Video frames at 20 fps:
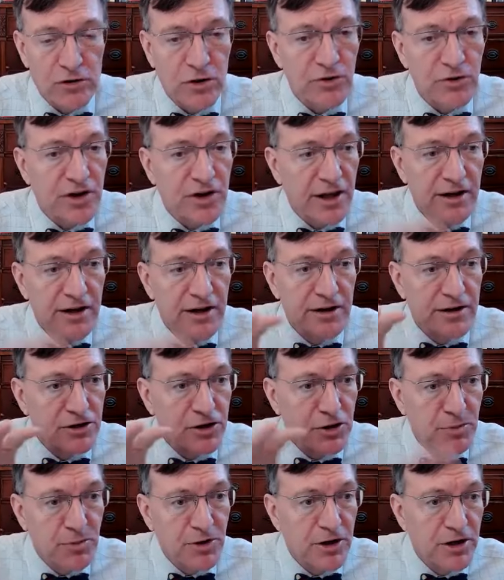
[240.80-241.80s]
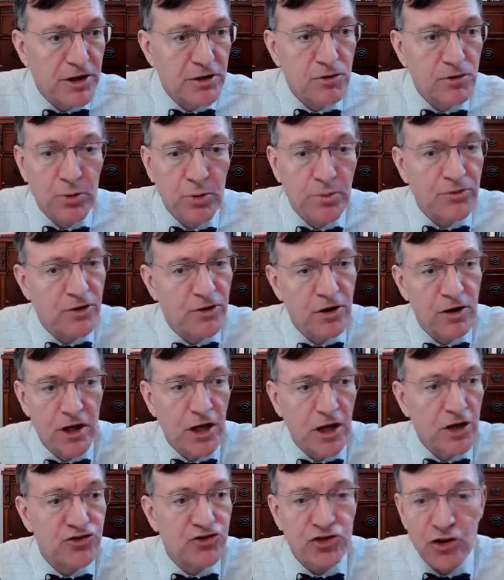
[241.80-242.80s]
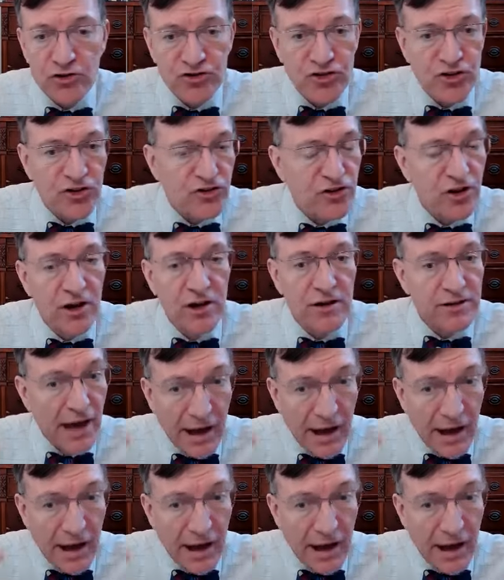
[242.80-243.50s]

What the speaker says: are located in community groups and churches,